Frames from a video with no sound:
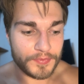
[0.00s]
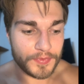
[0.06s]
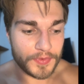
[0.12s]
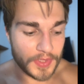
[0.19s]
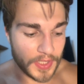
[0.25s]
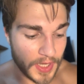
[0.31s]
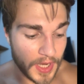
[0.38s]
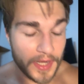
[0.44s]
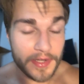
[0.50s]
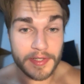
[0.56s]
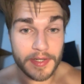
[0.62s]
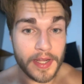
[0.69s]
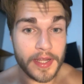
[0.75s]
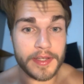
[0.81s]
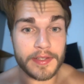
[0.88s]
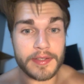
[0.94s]
tonight,
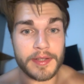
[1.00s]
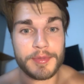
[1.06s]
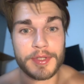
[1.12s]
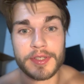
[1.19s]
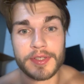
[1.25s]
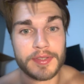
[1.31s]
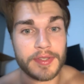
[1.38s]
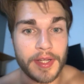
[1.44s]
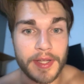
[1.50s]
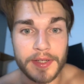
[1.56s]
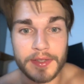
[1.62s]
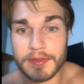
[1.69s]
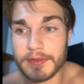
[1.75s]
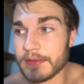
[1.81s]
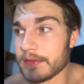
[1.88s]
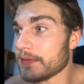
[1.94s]
I mean, just
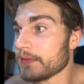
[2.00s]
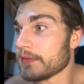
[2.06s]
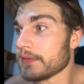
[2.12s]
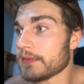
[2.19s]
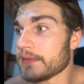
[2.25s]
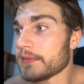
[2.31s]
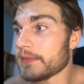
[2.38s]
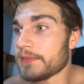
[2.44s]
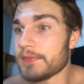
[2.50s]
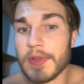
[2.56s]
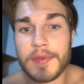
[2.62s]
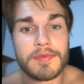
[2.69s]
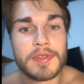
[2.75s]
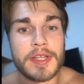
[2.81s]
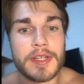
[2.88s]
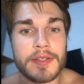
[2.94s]
like
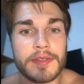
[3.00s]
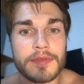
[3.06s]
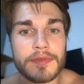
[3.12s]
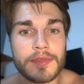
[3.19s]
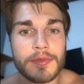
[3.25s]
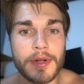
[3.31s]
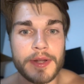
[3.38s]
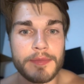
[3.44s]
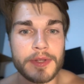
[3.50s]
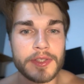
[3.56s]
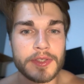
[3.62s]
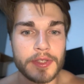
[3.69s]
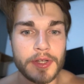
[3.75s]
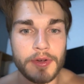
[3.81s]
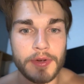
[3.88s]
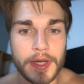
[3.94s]
15, 20 minutes
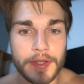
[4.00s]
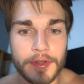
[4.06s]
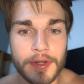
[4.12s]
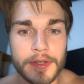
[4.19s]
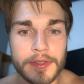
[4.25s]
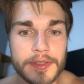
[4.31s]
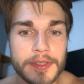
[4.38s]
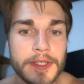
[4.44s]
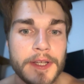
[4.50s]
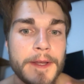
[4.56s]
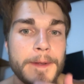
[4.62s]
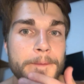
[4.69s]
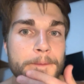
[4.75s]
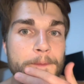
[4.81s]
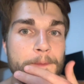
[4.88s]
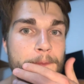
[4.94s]
ago, I launched
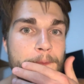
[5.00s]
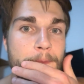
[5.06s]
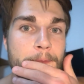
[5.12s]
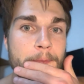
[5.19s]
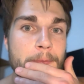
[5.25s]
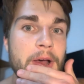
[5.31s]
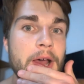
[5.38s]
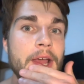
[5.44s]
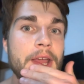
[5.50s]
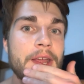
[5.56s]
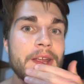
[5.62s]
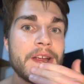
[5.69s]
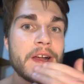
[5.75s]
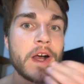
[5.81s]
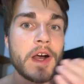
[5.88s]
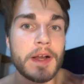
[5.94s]

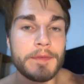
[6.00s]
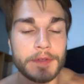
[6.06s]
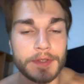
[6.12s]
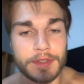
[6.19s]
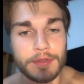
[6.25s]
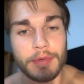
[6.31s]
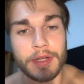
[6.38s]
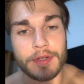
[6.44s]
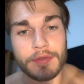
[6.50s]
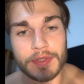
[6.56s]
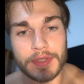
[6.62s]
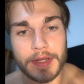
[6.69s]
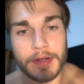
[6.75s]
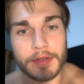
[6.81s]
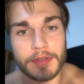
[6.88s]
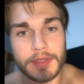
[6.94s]
my offer to my
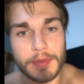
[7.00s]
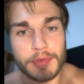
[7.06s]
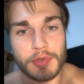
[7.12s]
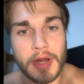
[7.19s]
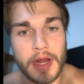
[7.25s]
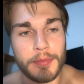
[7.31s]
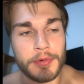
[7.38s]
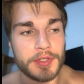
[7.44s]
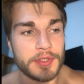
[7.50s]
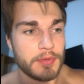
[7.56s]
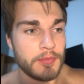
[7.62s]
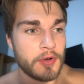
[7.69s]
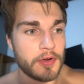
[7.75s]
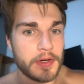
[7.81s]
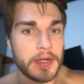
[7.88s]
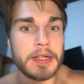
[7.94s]
newsletter subscribers.
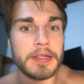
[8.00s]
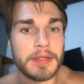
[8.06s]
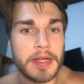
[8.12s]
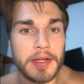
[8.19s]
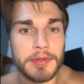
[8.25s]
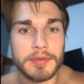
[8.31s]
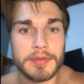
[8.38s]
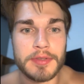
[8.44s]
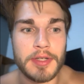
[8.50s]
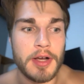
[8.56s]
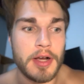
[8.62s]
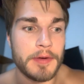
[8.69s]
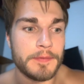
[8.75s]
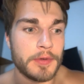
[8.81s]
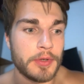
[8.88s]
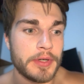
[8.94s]
Tomorrow
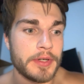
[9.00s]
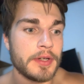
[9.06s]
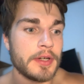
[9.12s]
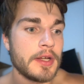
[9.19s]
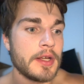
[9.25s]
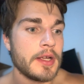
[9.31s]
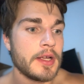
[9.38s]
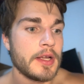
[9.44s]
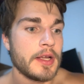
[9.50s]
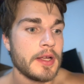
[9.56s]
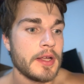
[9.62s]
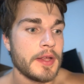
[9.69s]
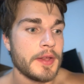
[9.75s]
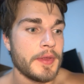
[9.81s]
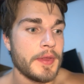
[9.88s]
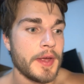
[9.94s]

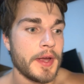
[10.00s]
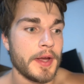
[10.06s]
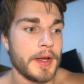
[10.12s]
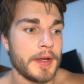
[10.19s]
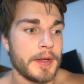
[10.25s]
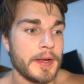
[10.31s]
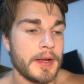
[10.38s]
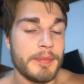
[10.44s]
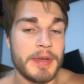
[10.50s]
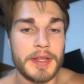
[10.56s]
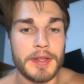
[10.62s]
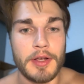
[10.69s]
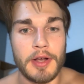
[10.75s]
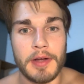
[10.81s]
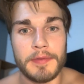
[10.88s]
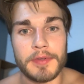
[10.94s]
I'll make
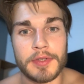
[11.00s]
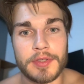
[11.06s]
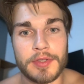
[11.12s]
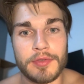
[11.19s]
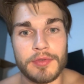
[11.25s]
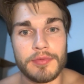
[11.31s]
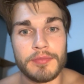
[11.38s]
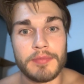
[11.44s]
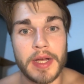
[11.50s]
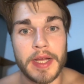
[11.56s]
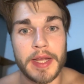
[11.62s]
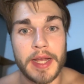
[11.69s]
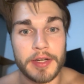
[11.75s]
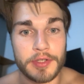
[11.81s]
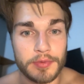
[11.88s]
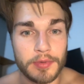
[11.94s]
the offer to my
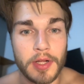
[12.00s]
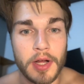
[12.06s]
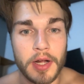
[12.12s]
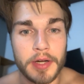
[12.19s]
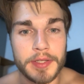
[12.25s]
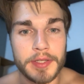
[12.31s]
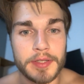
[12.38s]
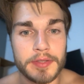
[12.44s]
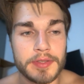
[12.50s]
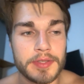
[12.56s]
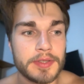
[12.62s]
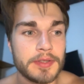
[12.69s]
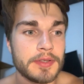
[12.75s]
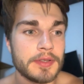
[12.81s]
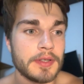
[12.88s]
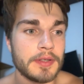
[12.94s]
actual
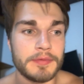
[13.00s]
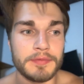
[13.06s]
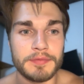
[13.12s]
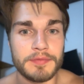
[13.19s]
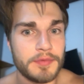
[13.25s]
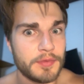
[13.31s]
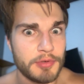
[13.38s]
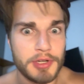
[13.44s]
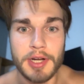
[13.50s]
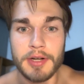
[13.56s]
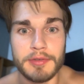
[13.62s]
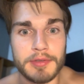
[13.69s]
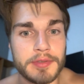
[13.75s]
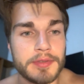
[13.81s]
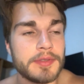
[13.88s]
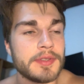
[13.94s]
audience of
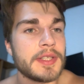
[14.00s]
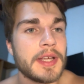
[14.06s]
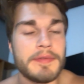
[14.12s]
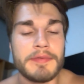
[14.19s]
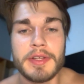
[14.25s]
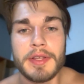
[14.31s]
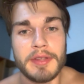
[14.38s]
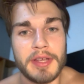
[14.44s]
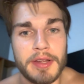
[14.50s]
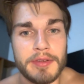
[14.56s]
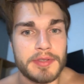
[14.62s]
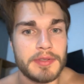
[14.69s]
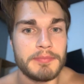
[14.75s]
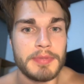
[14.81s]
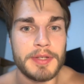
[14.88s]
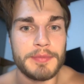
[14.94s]

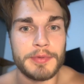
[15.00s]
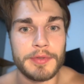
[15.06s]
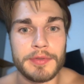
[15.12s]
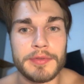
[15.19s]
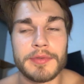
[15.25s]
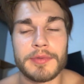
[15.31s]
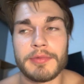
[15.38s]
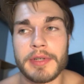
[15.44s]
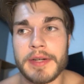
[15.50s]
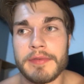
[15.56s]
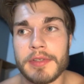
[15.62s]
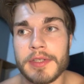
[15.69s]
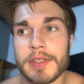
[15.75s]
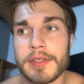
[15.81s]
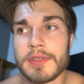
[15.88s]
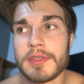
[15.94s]
370,000 people or whatever
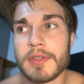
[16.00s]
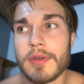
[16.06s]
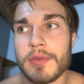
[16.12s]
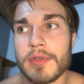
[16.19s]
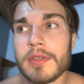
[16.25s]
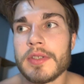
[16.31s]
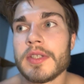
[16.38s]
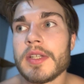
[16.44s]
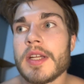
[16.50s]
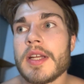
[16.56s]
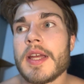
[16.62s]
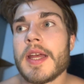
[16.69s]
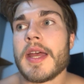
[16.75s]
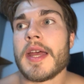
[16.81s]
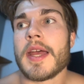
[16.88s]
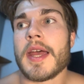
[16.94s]
it is total.
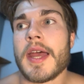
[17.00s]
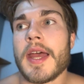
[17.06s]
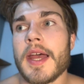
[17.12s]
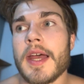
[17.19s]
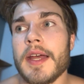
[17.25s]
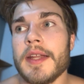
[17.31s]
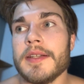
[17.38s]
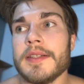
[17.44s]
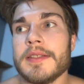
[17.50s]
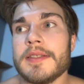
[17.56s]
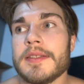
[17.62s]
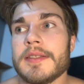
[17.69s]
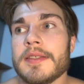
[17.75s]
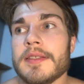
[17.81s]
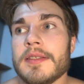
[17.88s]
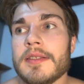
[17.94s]
And
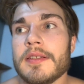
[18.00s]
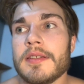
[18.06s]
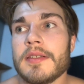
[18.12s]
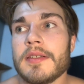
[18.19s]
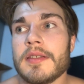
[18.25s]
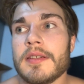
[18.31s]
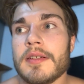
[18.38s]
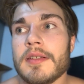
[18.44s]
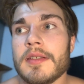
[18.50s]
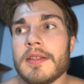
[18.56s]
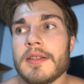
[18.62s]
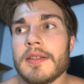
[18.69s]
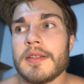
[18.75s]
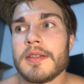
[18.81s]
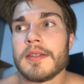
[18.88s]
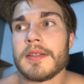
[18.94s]

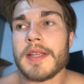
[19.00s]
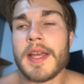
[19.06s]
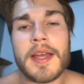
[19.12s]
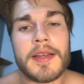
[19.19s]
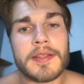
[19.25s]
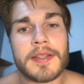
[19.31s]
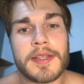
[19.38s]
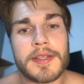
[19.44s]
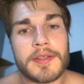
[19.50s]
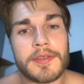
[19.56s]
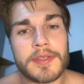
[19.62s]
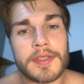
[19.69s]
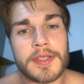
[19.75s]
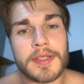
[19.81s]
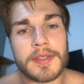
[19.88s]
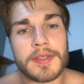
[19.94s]
yeah,
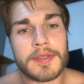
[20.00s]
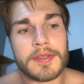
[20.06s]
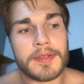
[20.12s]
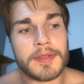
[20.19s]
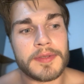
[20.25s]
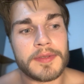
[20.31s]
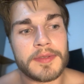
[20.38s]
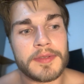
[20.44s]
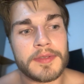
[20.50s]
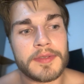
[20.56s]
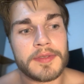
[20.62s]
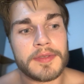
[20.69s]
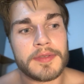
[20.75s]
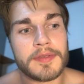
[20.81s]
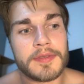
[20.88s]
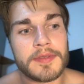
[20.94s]
there's this
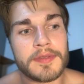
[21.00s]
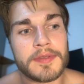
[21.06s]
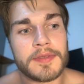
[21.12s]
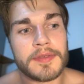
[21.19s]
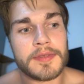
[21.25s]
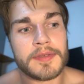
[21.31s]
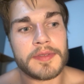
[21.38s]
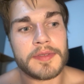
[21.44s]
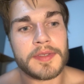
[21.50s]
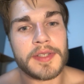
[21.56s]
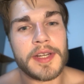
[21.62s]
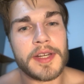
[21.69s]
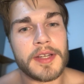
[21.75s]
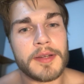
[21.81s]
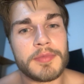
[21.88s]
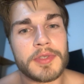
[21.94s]

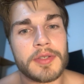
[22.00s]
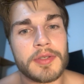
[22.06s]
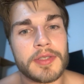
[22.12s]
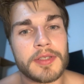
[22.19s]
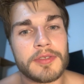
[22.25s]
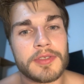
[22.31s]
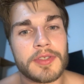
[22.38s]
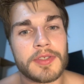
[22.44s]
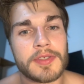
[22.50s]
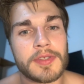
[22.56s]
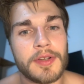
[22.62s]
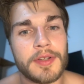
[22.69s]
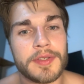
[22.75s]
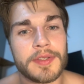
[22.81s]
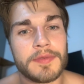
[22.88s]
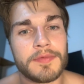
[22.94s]
leading up to it.
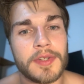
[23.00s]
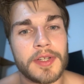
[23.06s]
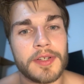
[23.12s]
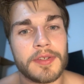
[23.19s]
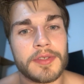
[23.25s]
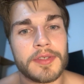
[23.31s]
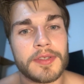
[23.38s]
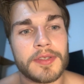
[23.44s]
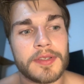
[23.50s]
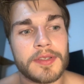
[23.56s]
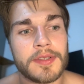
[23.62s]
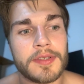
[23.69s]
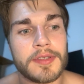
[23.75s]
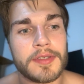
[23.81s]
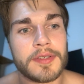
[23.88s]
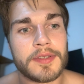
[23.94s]
All this fear.
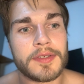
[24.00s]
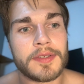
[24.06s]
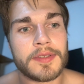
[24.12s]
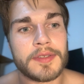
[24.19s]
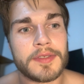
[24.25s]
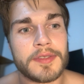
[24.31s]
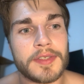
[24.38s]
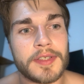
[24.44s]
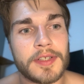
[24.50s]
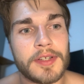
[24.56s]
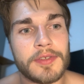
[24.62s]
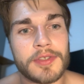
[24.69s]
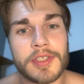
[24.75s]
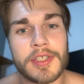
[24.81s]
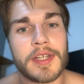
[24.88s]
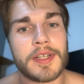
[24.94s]
It's like,
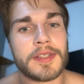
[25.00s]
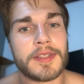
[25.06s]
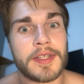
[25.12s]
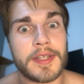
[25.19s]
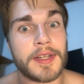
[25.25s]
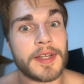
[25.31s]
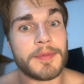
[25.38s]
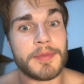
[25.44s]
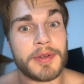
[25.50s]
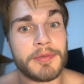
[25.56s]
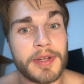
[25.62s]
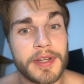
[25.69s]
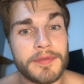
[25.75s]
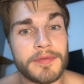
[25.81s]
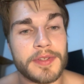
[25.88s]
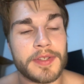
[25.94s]
oh shit, like, am I
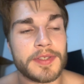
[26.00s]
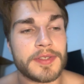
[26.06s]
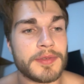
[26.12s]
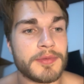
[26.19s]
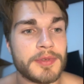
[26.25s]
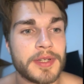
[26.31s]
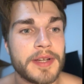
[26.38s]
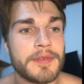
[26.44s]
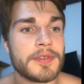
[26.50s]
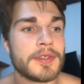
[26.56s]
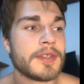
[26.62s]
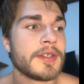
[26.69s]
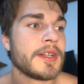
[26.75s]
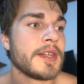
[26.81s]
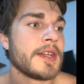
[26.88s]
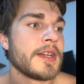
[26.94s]
ready for this or whatever?
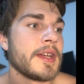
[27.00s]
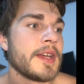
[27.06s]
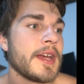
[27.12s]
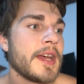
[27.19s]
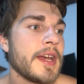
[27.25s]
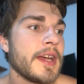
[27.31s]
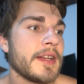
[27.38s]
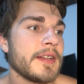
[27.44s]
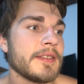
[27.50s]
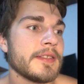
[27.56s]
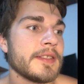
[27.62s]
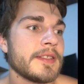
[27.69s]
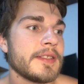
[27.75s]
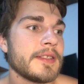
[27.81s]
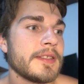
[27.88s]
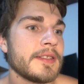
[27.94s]
And